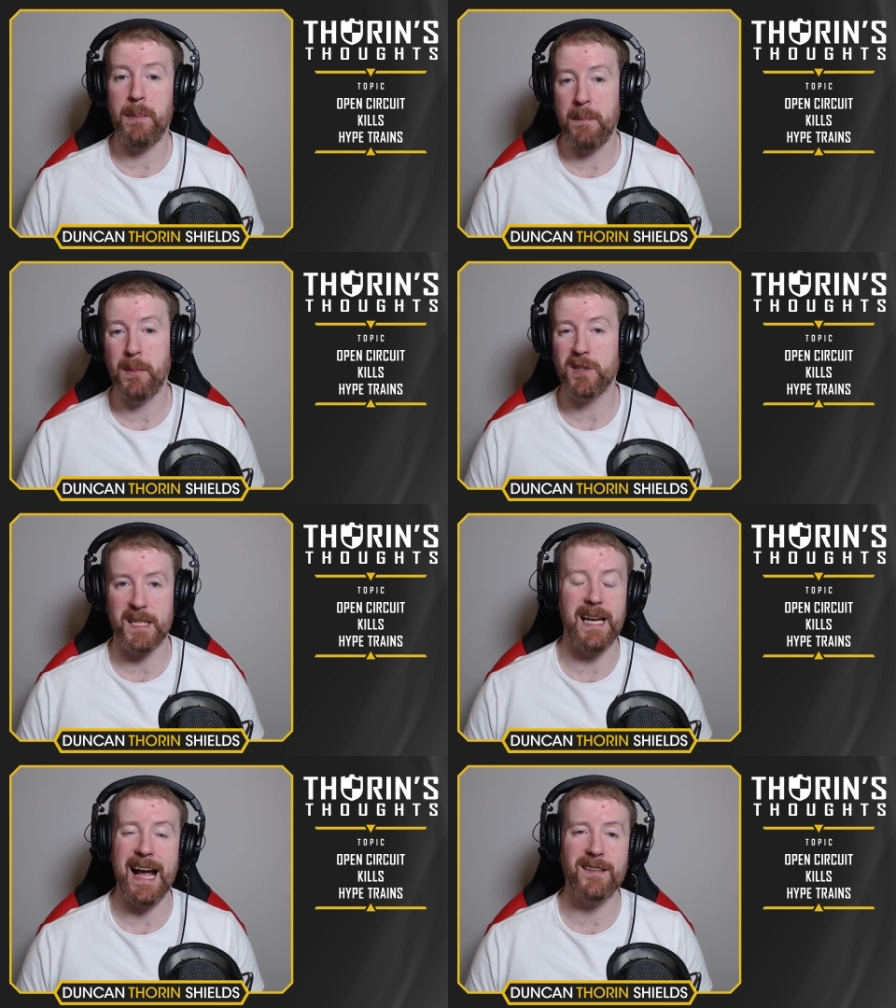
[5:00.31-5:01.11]
people
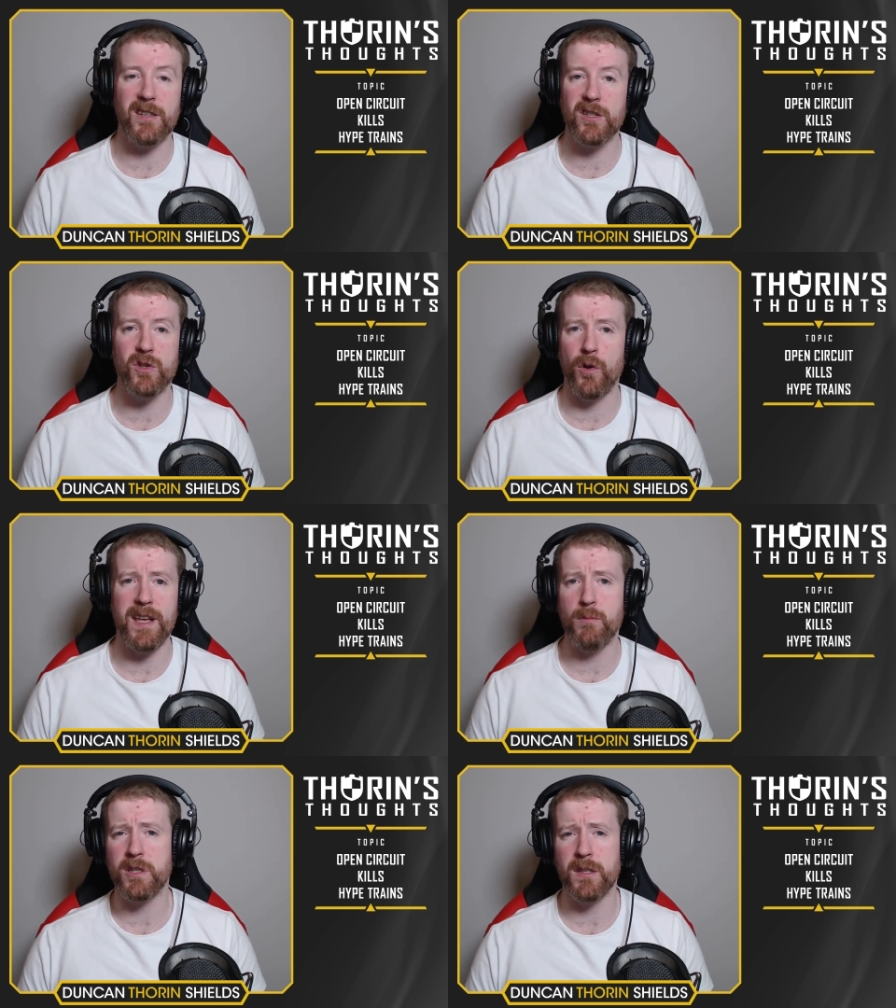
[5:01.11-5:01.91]
still acted as though
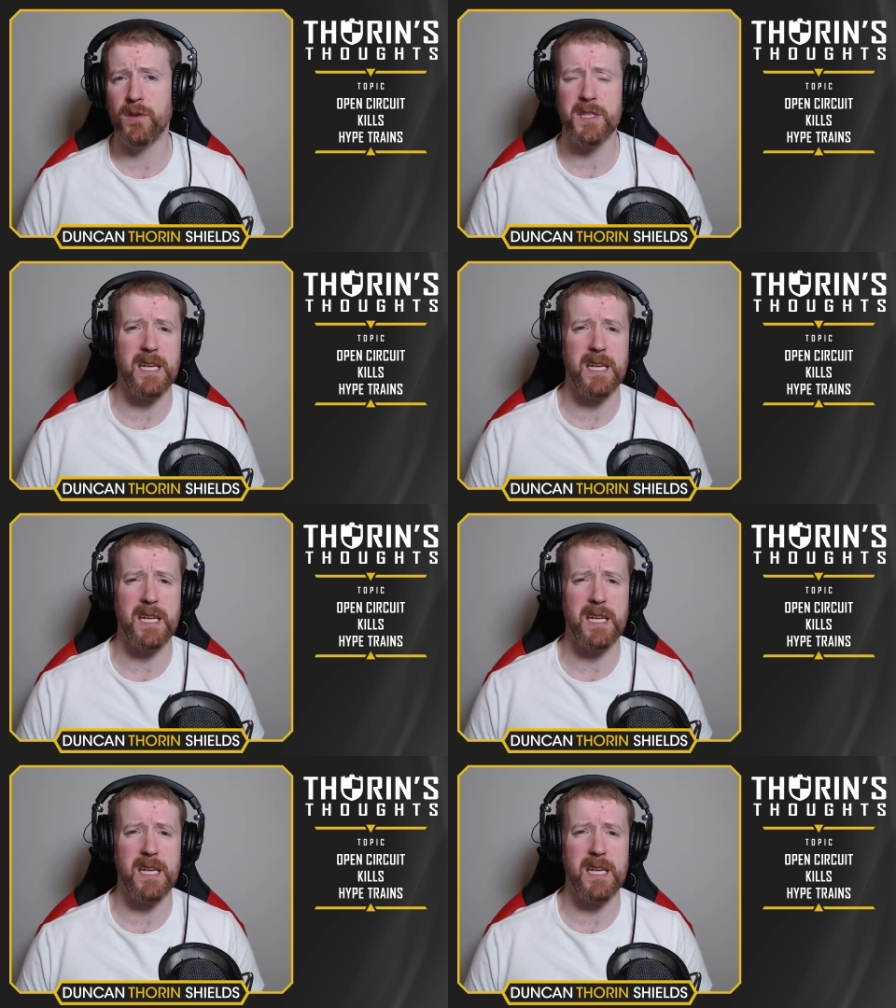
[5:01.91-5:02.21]
they were still the